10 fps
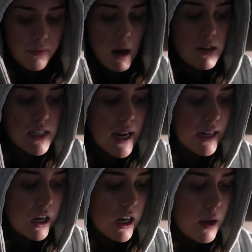I was sat
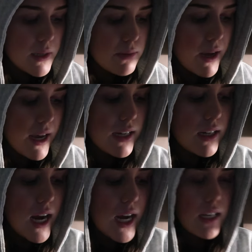down on Abby's
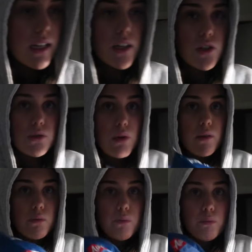bed and it just
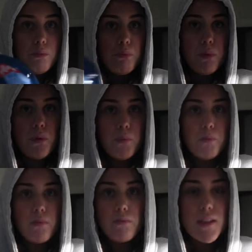went,
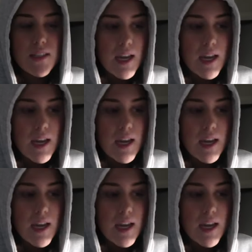the